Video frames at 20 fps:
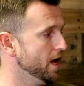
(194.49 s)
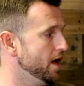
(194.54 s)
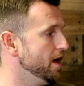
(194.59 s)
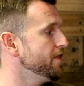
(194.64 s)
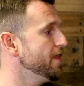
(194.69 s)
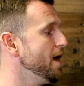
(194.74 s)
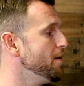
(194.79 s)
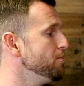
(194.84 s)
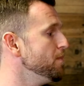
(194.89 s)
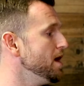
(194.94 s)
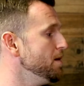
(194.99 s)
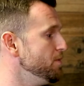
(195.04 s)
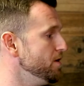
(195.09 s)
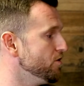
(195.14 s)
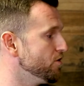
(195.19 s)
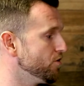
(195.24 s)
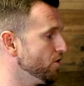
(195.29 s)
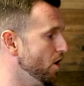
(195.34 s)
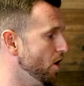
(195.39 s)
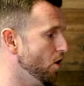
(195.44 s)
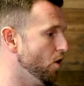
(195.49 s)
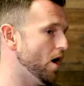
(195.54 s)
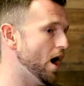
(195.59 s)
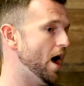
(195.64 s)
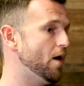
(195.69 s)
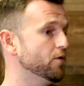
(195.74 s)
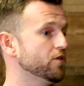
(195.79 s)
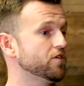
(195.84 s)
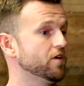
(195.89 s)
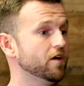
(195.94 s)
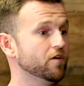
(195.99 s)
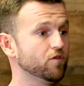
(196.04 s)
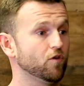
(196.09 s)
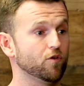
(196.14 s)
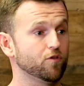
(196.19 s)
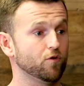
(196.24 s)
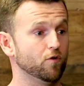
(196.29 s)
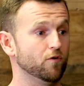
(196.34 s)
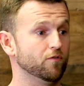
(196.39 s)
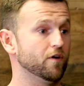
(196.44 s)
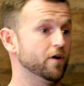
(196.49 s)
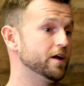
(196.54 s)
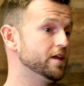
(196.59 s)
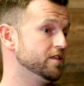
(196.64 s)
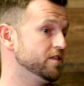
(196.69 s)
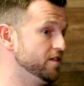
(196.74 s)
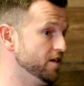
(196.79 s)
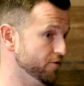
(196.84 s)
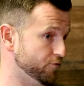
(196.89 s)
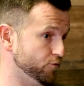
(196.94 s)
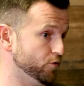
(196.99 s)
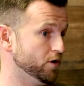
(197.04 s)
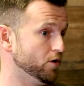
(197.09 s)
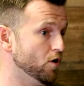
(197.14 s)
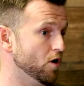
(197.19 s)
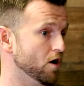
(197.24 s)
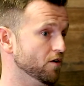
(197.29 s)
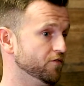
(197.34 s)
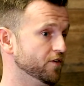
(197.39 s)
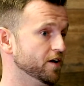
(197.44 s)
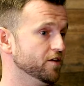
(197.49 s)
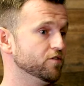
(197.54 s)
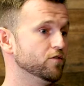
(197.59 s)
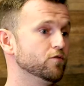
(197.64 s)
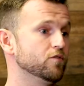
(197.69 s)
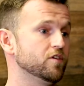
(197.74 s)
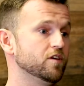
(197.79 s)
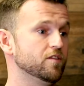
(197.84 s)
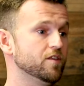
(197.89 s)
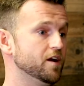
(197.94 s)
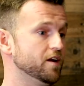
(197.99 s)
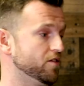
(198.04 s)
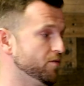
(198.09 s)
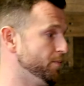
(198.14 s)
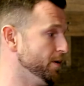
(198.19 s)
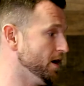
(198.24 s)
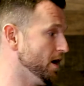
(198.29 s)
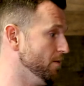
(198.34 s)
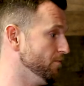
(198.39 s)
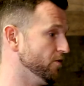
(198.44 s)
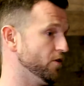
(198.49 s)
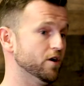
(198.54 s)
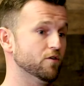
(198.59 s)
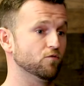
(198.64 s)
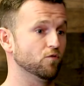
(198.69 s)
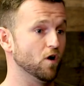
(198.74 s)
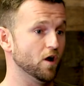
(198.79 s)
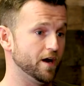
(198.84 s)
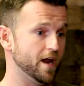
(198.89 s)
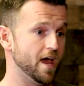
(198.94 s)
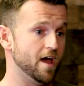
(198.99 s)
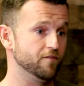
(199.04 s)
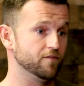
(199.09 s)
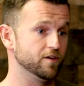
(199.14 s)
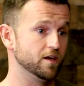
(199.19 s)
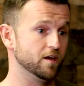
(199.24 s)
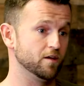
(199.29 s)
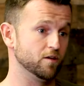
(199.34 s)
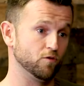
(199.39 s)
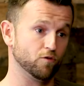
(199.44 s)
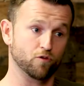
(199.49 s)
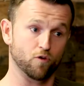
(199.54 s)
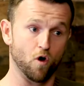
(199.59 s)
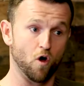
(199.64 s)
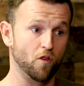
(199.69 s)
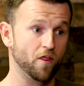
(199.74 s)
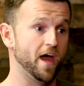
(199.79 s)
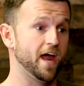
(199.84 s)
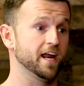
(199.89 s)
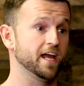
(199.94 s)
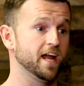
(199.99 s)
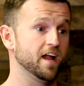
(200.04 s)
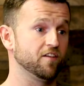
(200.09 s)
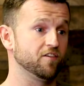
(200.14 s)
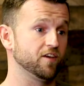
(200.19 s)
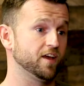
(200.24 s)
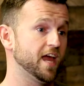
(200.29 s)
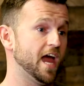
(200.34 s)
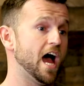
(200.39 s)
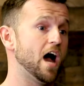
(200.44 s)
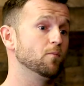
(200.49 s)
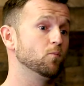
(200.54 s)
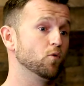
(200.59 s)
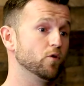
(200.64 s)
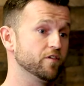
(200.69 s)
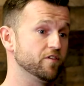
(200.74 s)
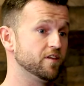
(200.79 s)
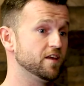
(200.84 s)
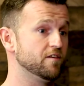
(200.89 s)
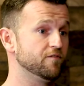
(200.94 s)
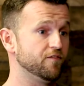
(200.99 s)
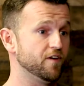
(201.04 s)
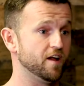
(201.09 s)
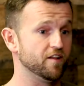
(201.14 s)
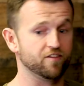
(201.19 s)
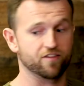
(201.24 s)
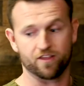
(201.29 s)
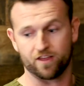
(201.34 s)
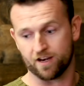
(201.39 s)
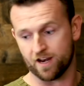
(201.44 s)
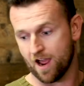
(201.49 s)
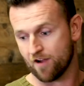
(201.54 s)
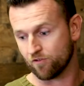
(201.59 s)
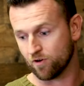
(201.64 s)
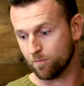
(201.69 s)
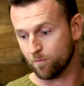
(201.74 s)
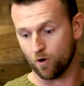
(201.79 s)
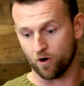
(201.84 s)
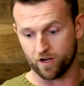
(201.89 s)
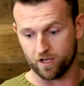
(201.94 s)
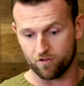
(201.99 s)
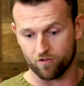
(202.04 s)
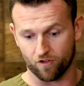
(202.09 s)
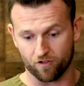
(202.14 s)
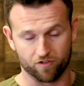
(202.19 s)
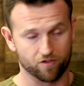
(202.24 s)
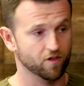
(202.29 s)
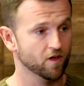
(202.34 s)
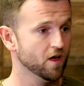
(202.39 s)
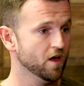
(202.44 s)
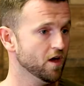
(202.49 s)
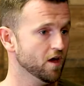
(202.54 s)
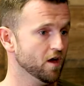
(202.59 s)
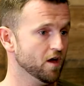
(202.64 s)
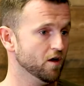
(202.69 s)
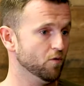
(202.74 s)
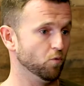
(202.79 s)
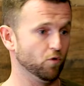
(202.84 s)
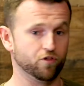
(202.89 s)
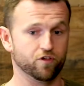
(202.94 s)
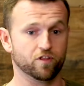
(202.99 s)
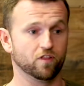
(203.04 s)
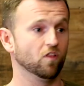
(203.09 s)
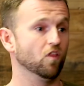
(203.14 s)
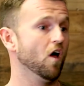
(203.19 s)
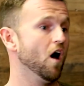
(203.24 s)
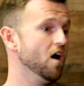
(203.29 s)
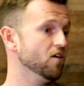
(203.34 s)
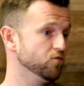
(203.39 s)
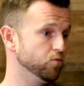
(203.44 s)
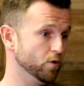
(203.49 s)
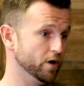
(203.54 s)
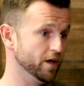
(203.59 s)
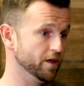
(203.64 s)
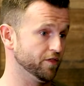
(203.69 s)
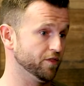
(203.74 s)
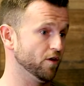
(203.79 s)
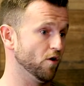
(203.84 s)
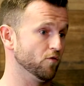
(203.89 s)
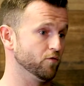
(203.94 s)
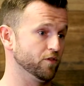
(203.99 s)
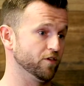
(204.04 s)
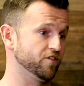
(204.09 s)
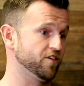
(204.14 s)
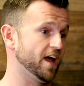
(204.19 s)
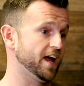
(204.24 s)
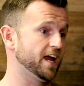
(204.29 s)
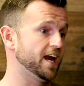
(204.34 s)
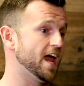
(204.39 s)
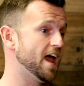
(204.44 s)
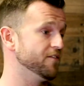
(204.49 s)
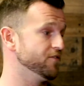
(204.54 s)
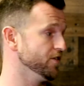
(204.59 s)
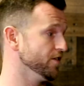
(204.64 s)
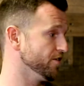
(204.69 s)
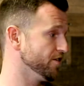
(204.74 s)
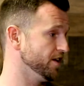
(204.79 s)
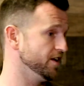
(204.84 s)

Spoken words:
and that may be so. I would say it's also a very different offense. You see that it's become very run-heavy, and you saw that against the Cowboys defense that everybody just was in love with over the second half of the